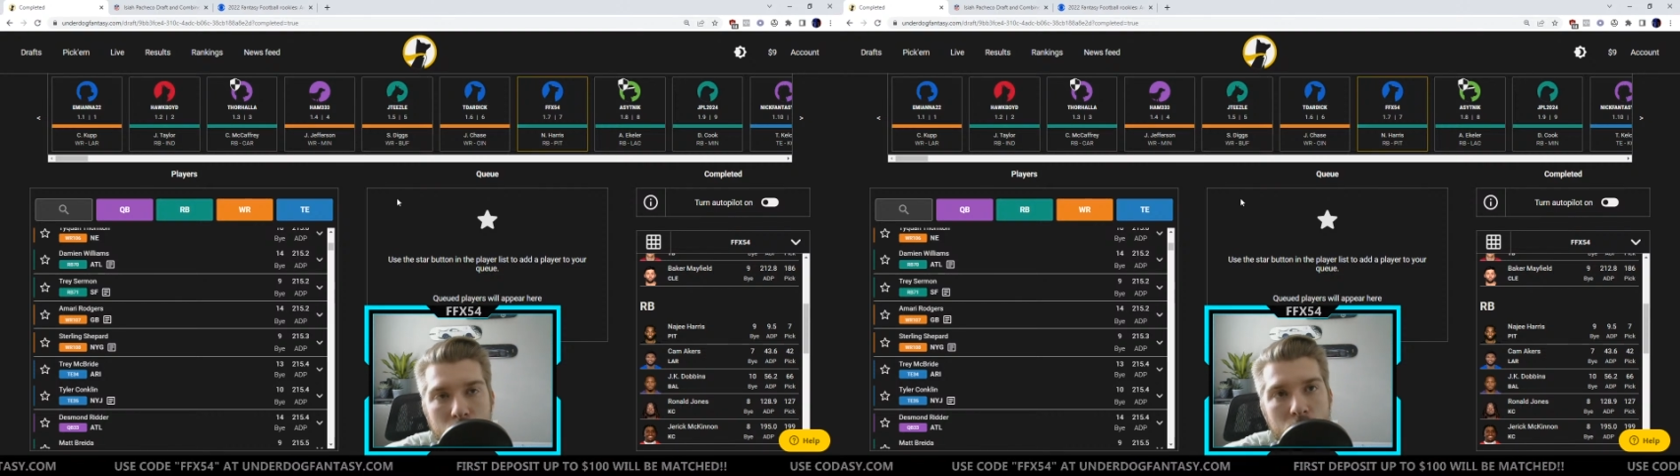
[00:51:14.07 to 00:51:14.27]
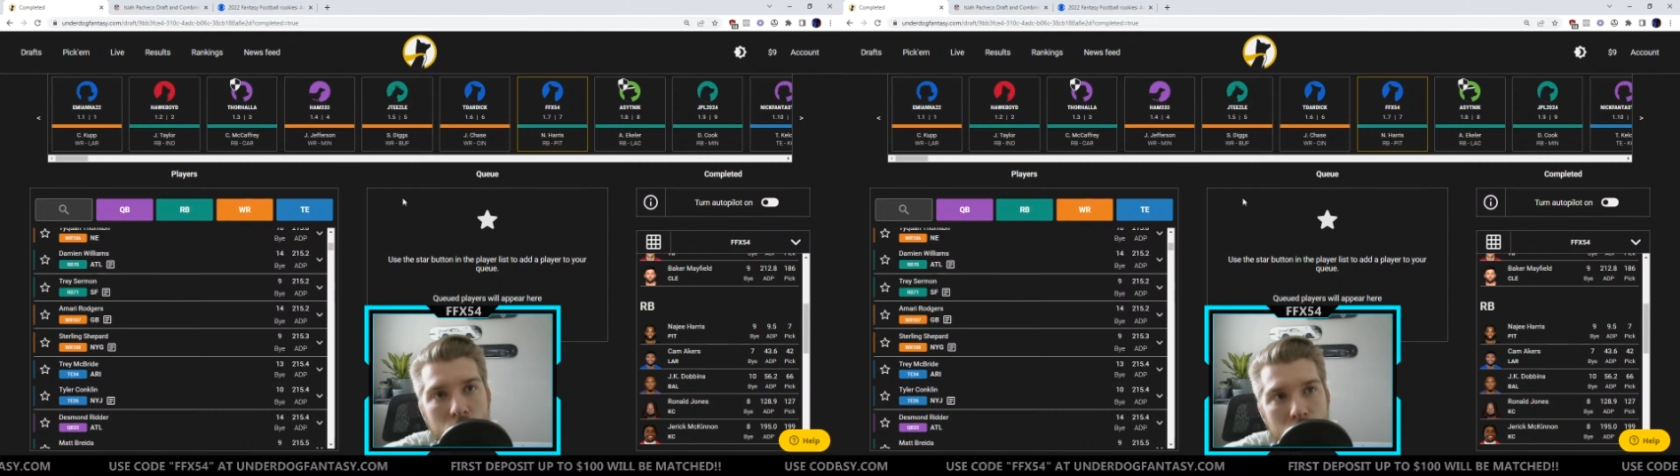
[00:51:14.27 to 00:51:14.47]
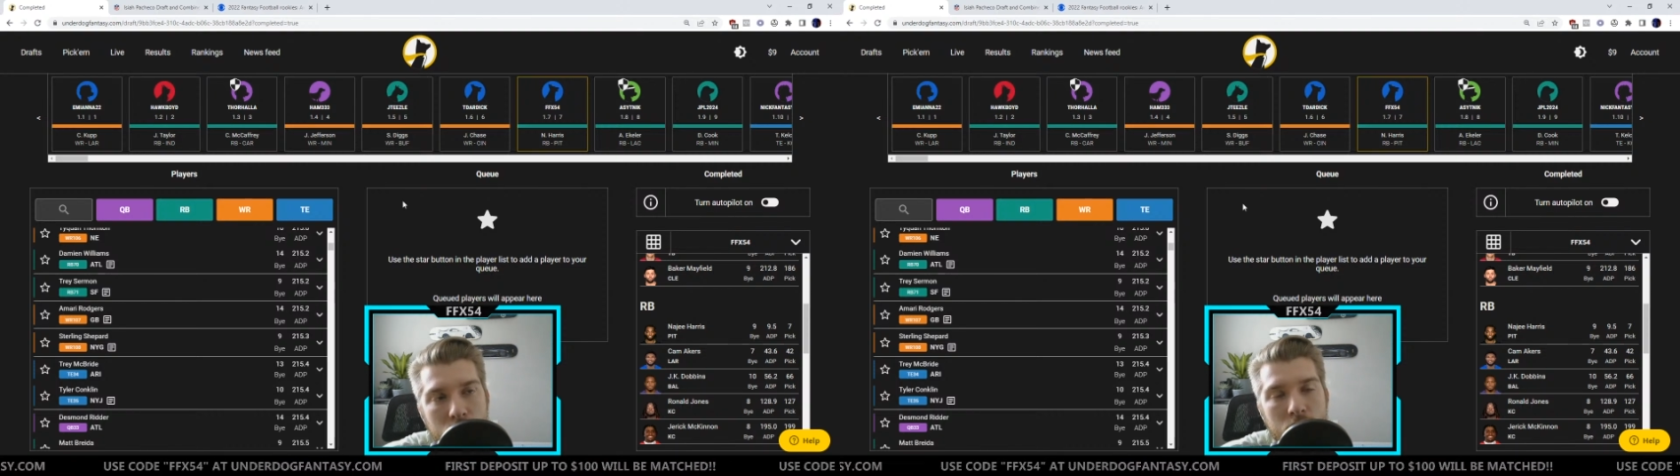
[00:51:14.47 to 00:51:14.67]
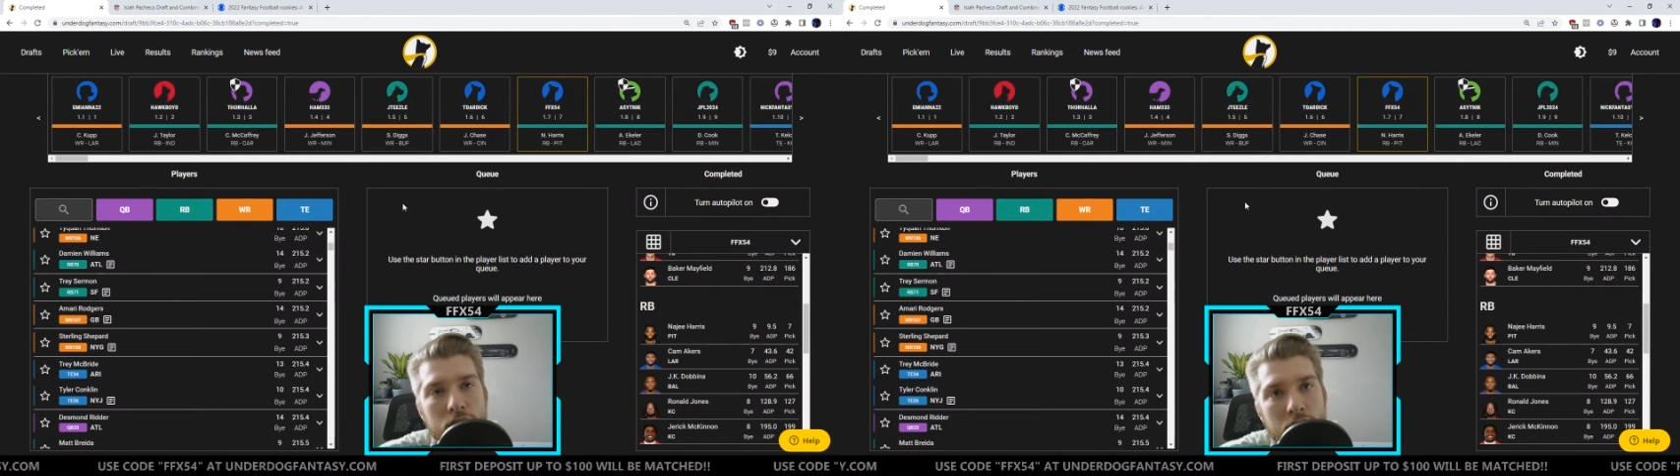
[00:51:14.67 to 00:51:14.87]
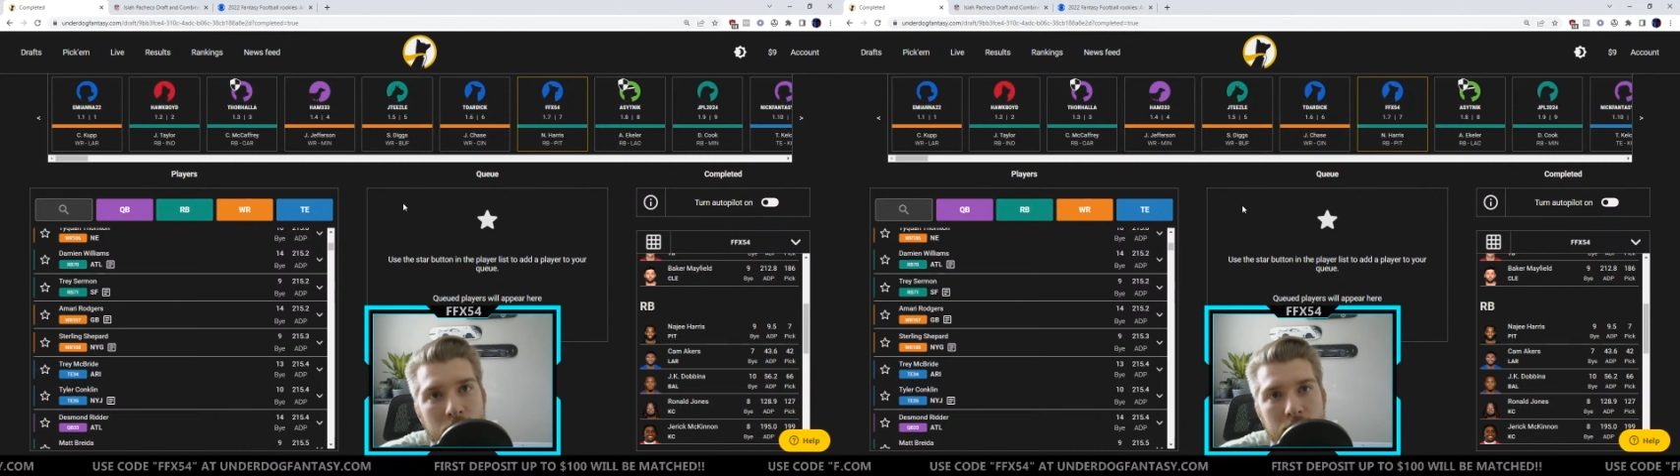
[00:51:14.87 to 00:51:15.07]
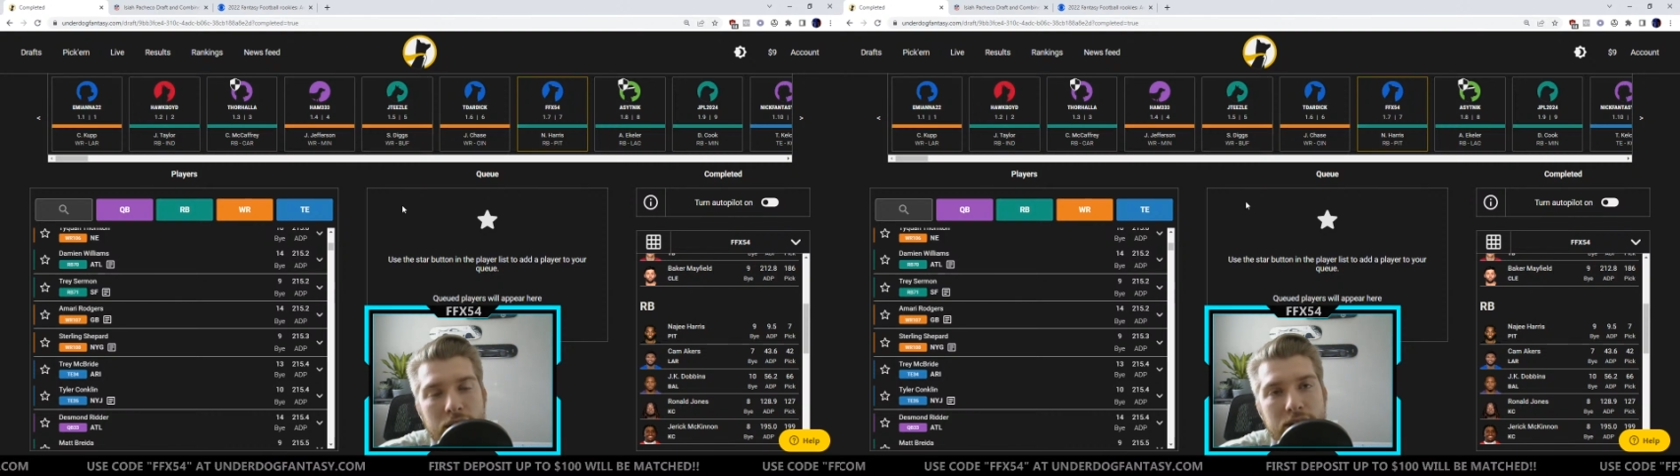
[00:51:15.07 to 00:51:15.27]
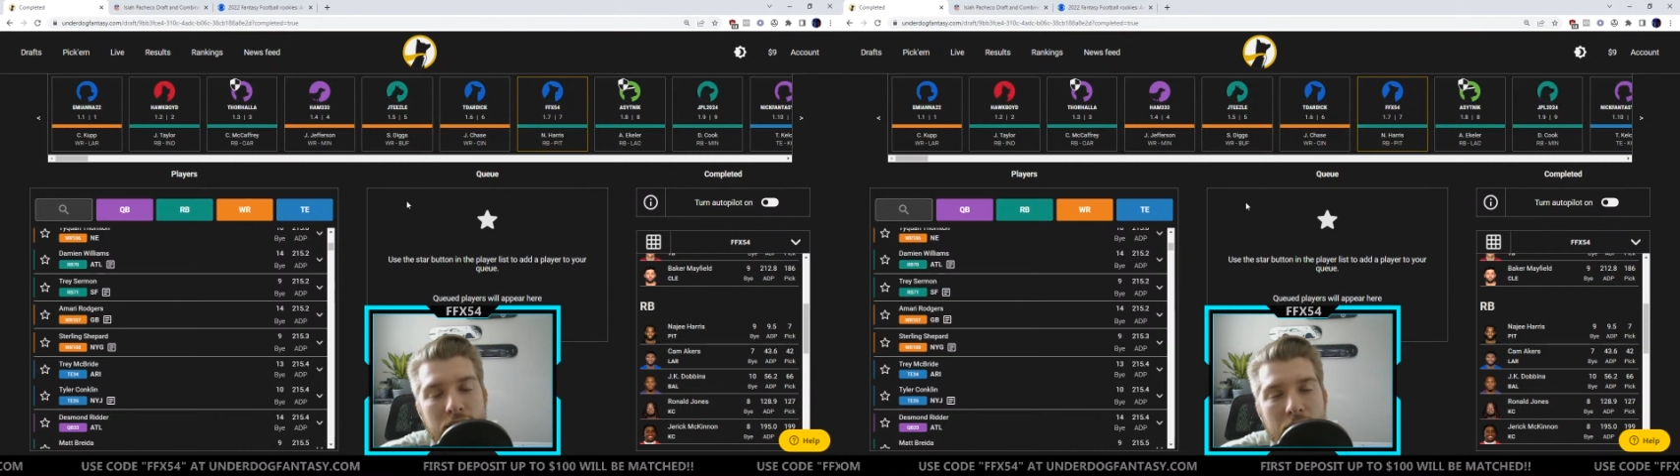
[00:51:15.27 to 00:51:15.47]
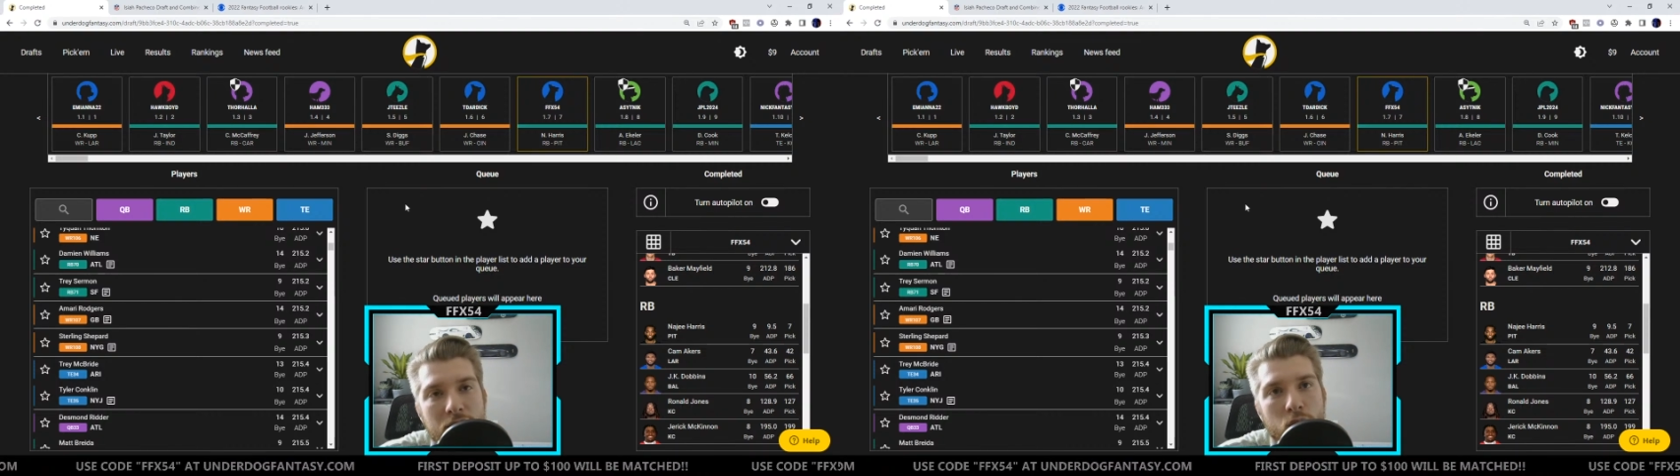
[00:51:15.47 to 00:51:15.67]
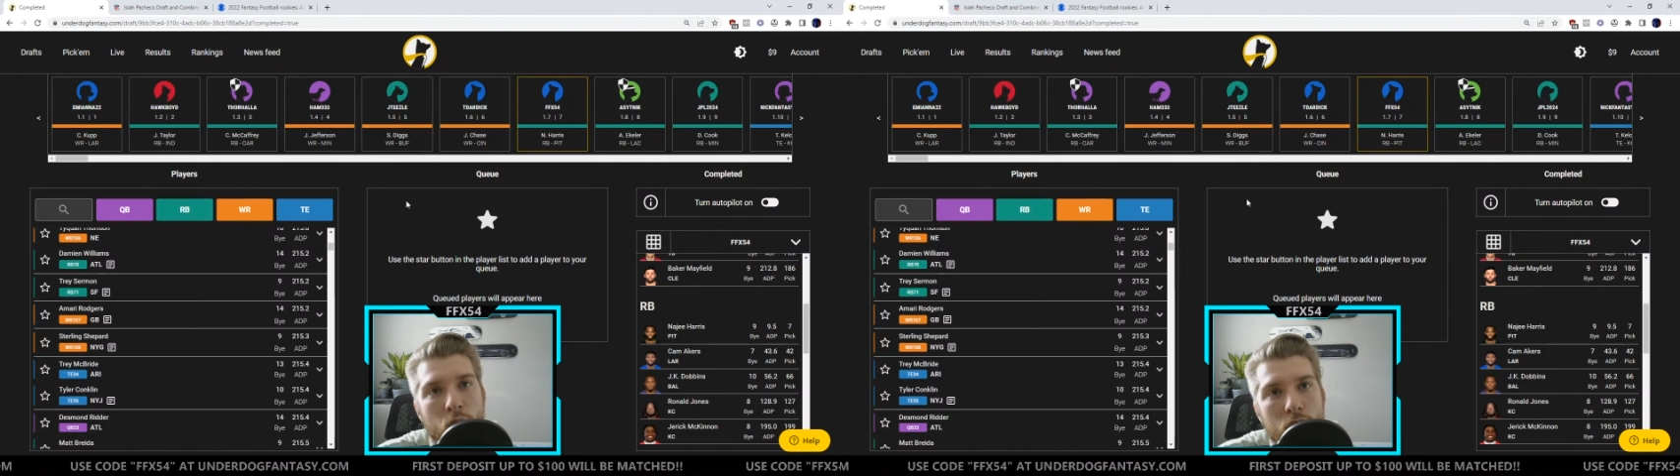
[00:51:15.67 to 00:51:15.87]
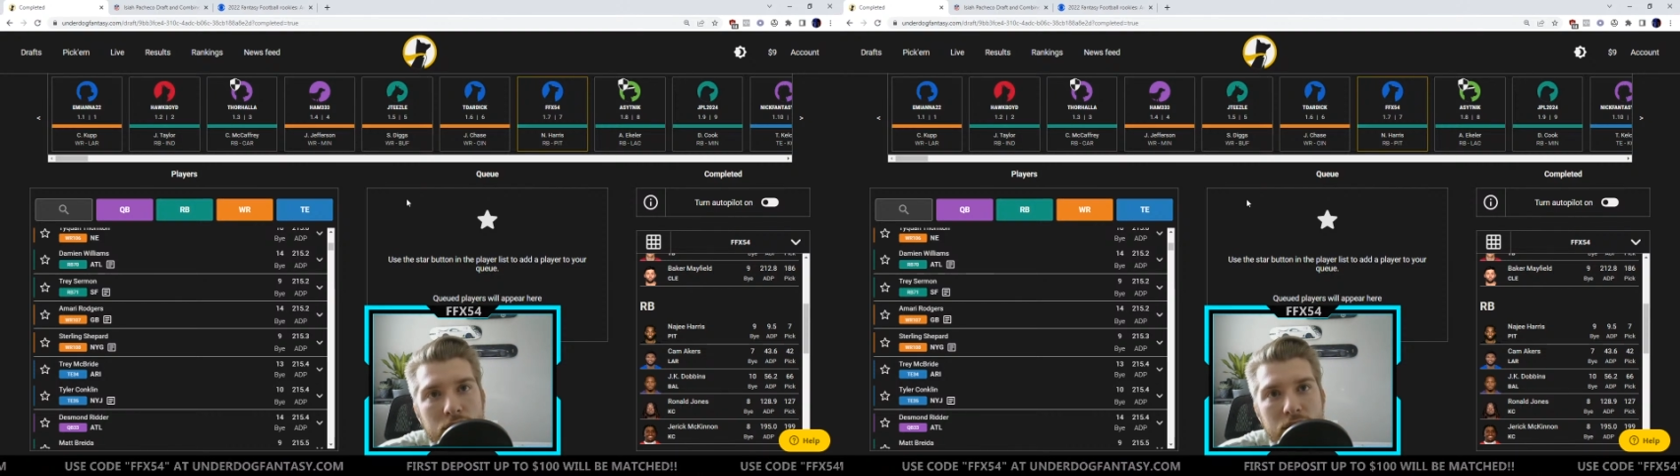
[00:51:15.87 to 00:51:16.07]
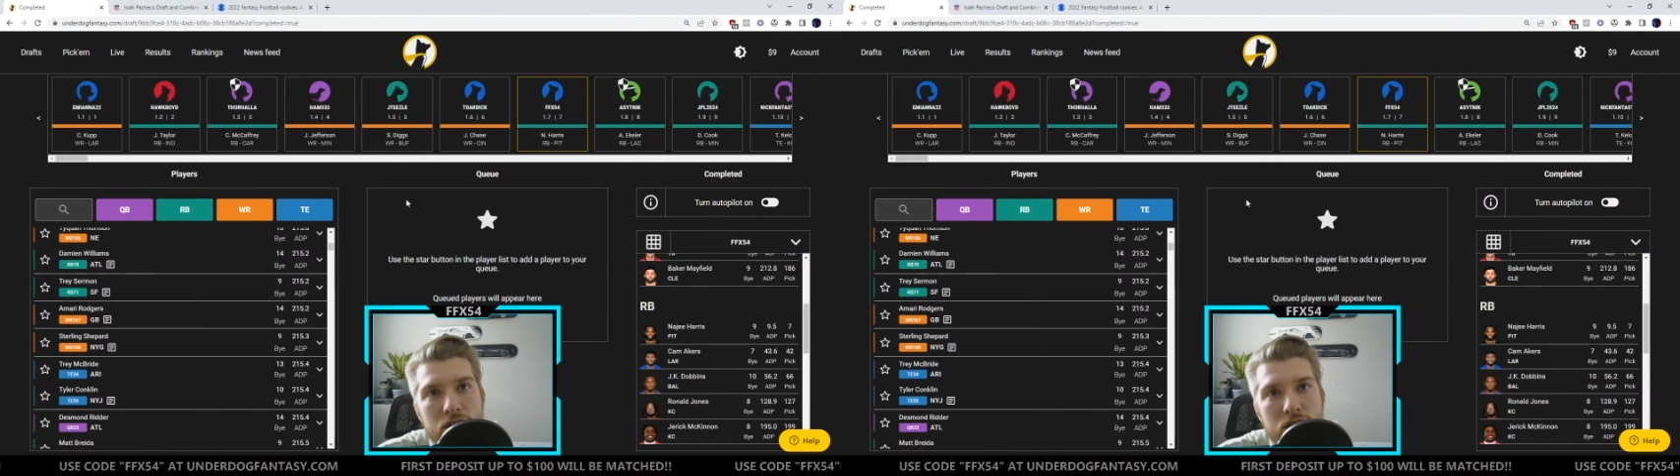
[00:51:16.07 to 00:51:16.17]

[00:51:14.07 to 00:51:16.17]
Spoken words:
at all. Okay, yeah. See, I have one